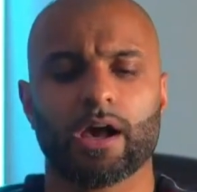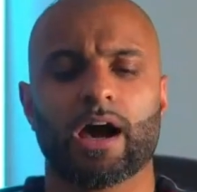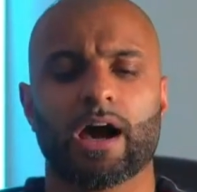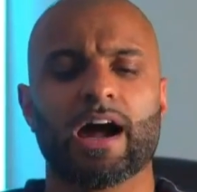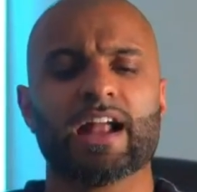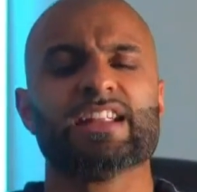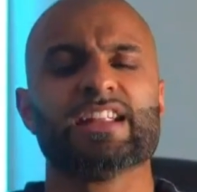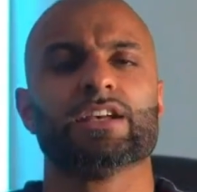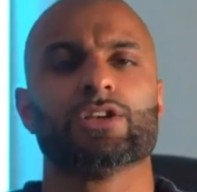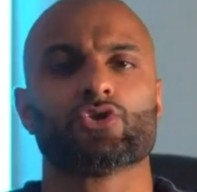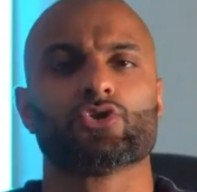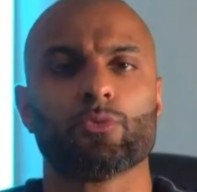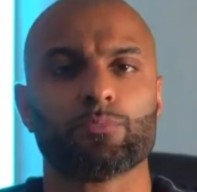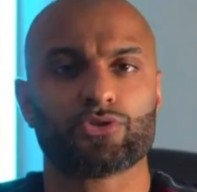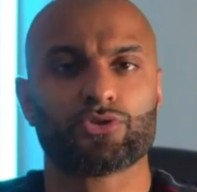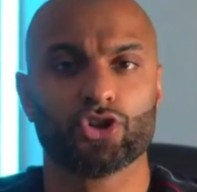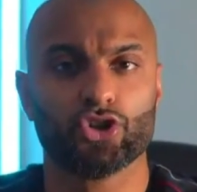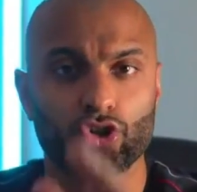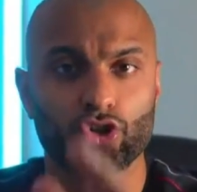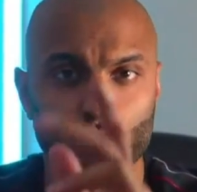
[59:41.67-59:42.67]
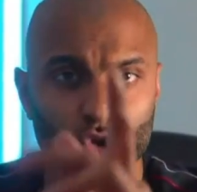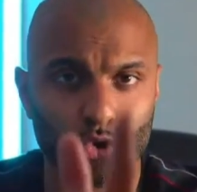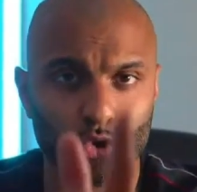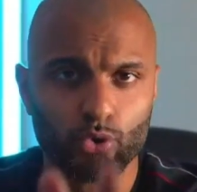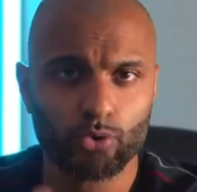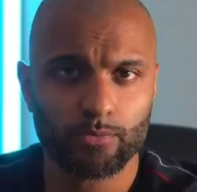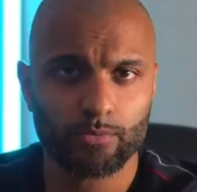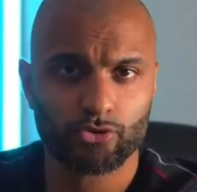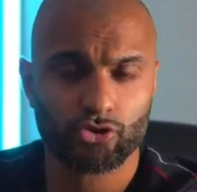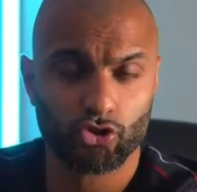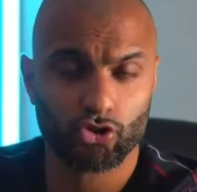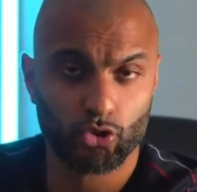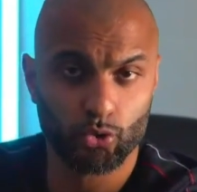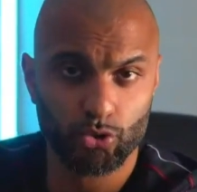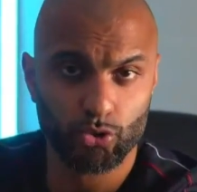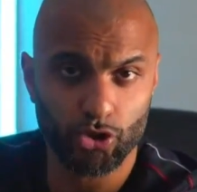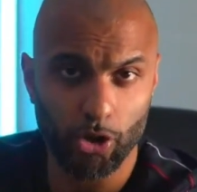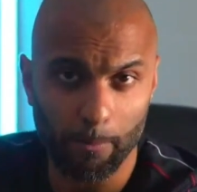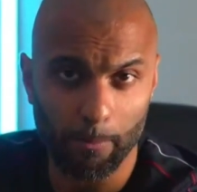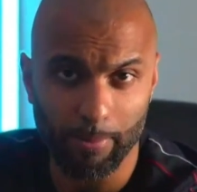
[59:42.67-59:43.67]
And it is up to you to do
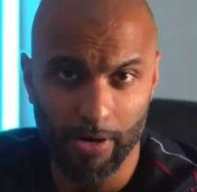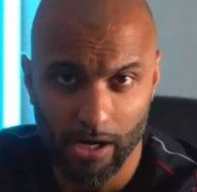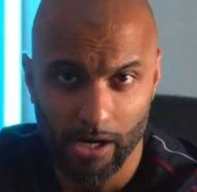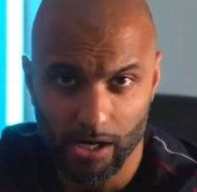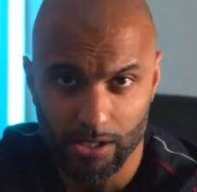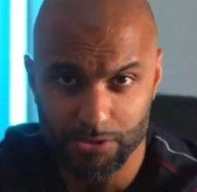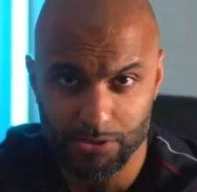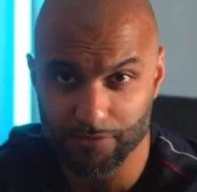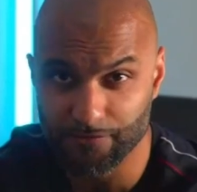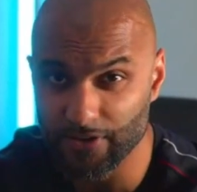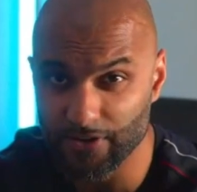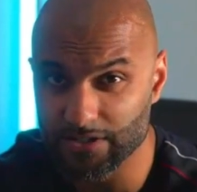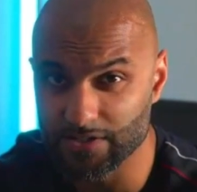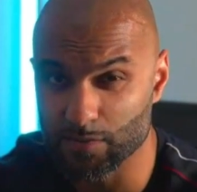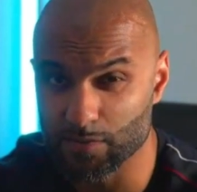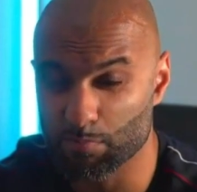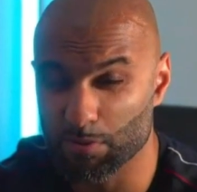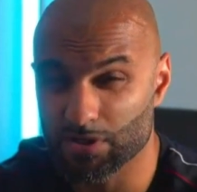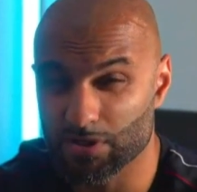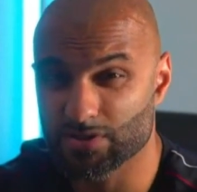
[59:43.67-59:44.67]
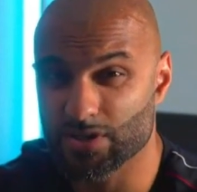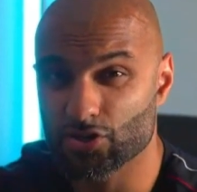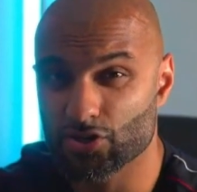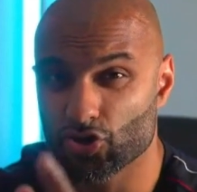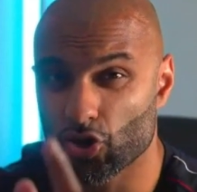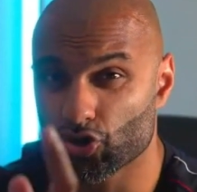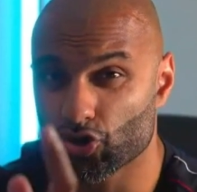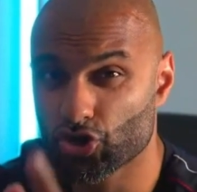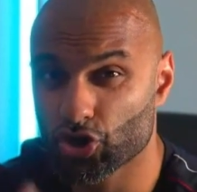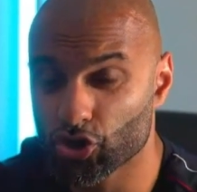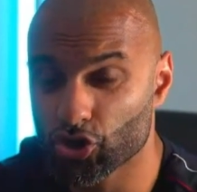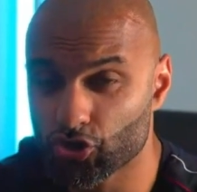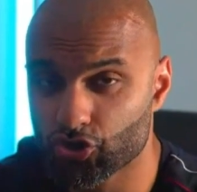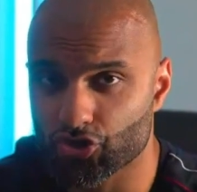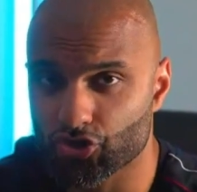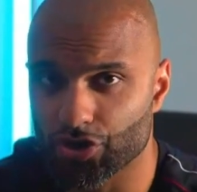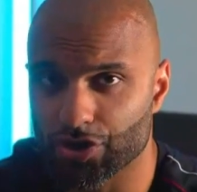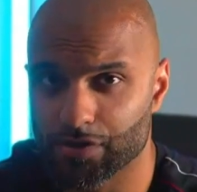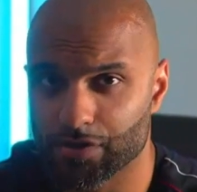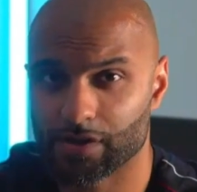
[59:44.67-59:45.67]
your part to fix this, because it is your
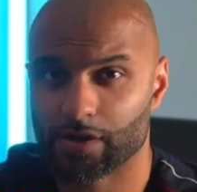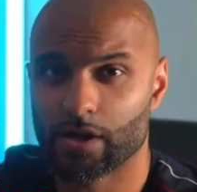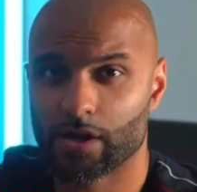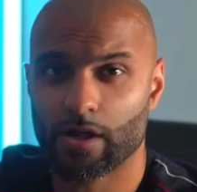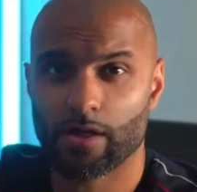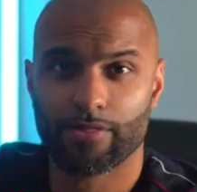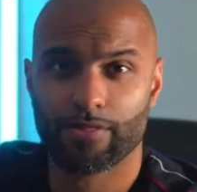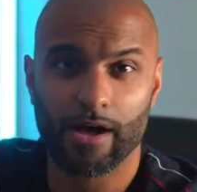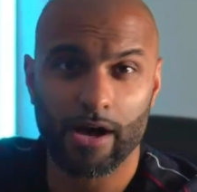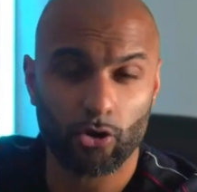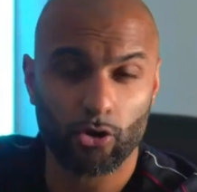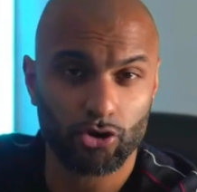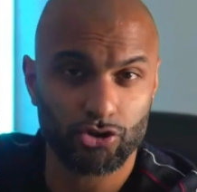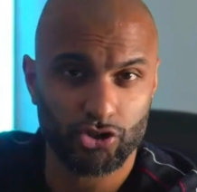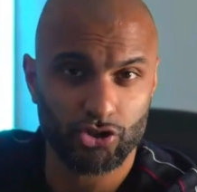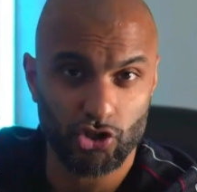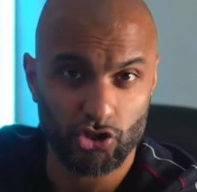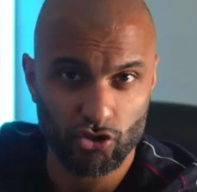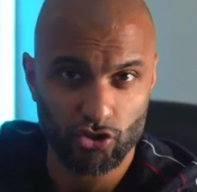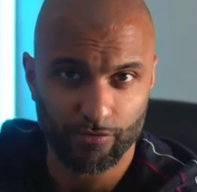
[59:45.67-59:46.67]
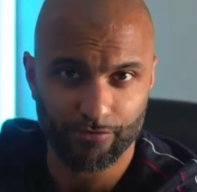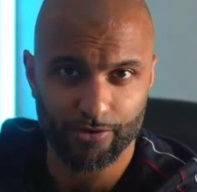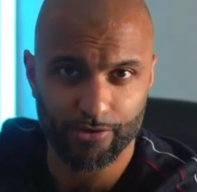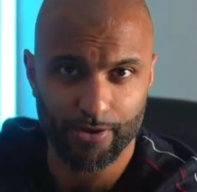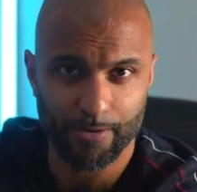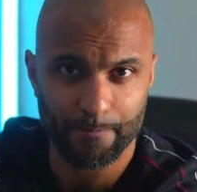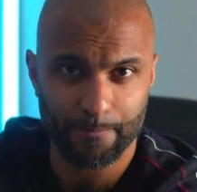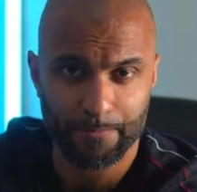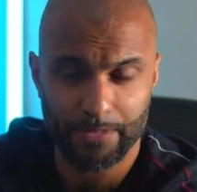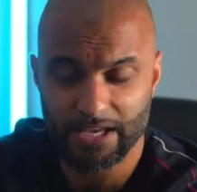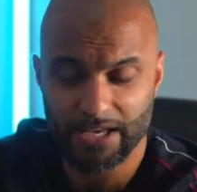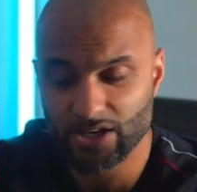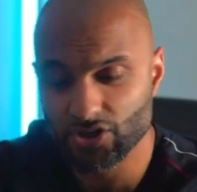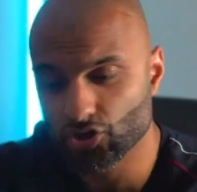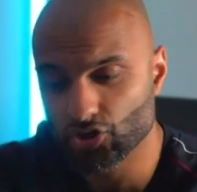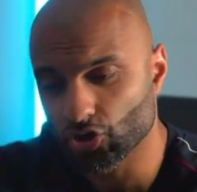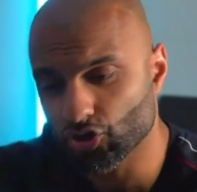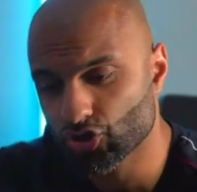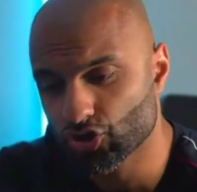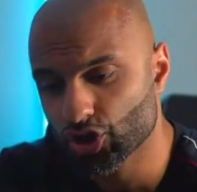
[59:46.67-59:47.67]
children that are going to suffer. It is
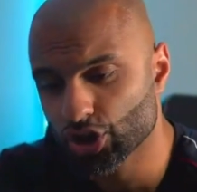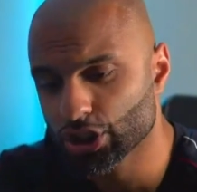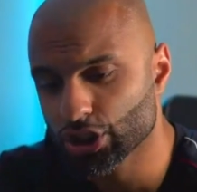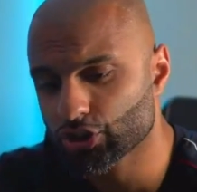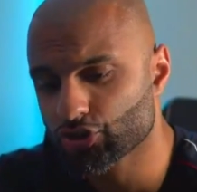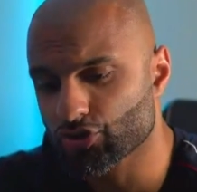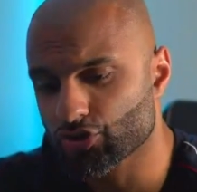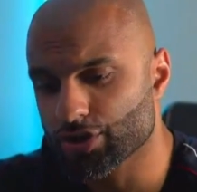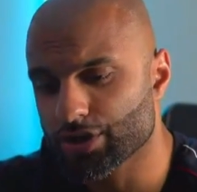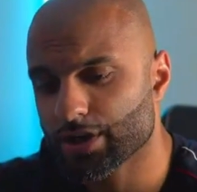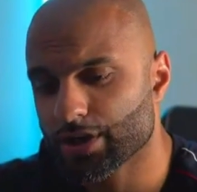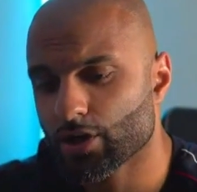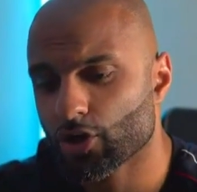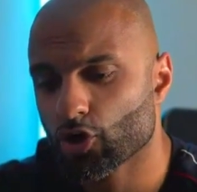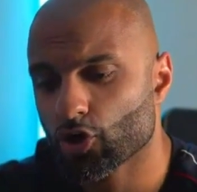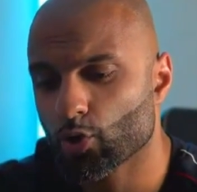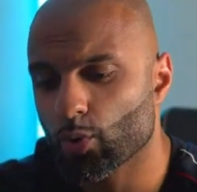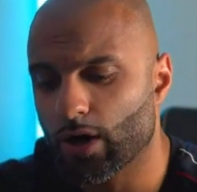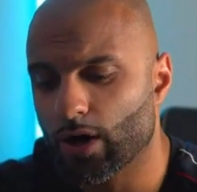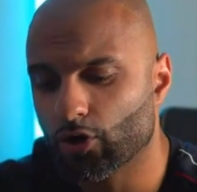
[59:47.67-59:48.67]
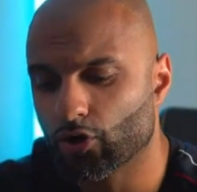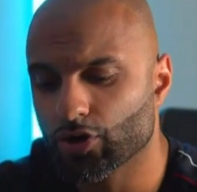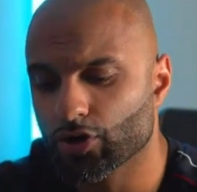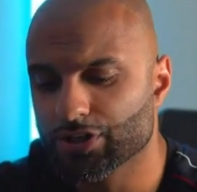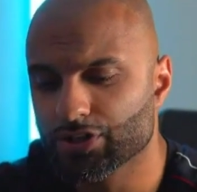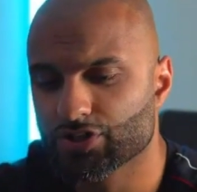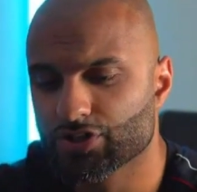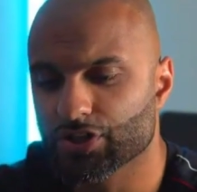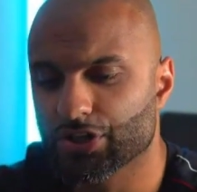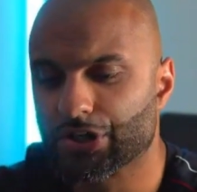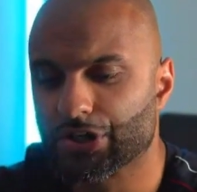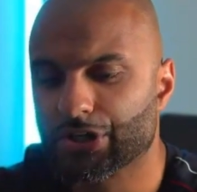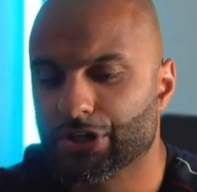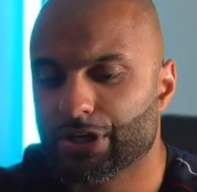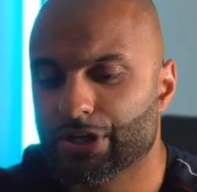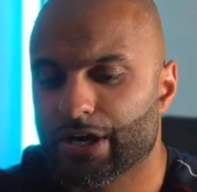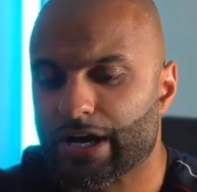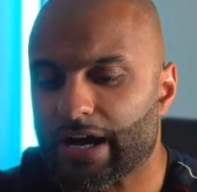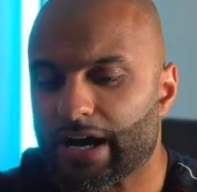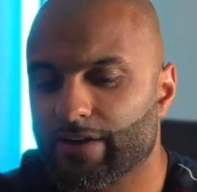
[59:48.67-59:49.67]
your children who are going to
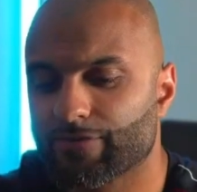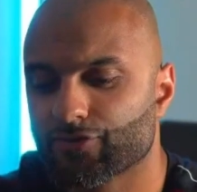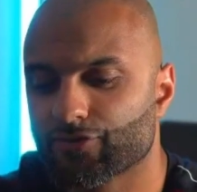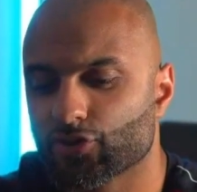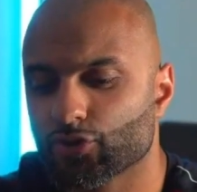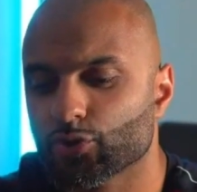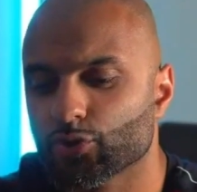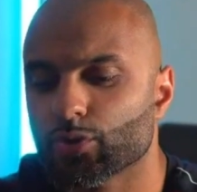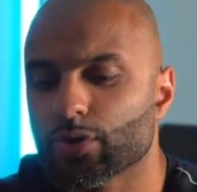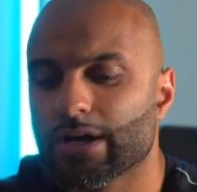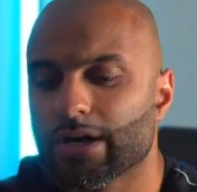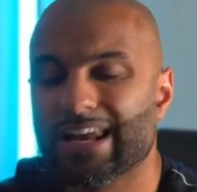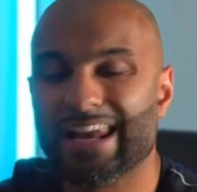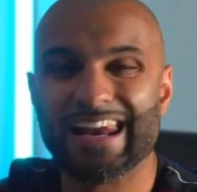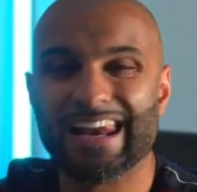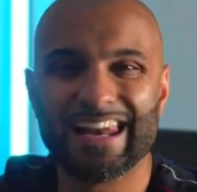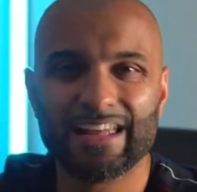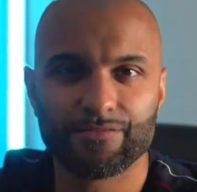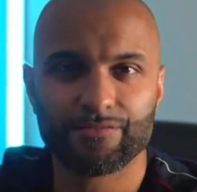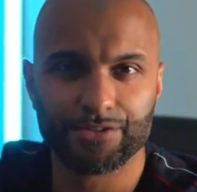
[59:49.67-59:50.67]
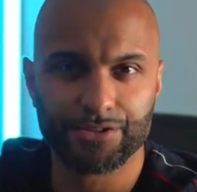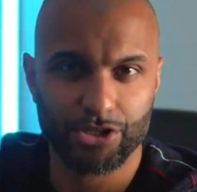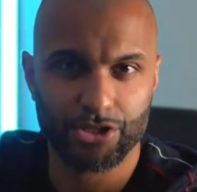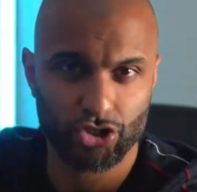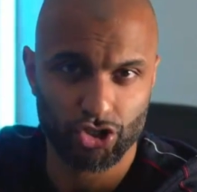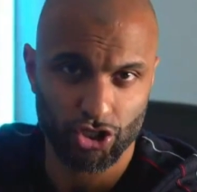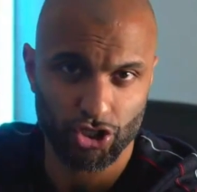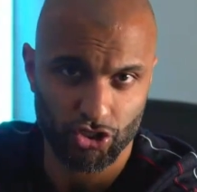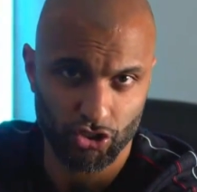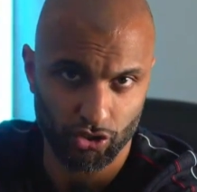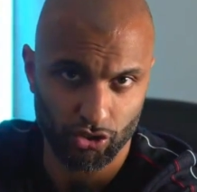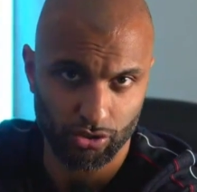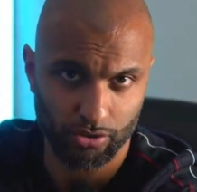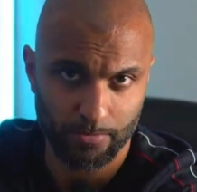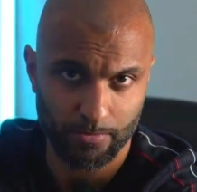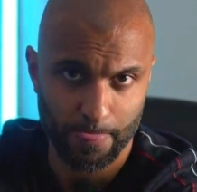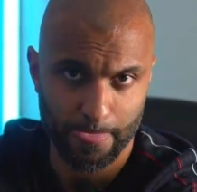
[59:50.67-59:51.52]
have to live in this shithole.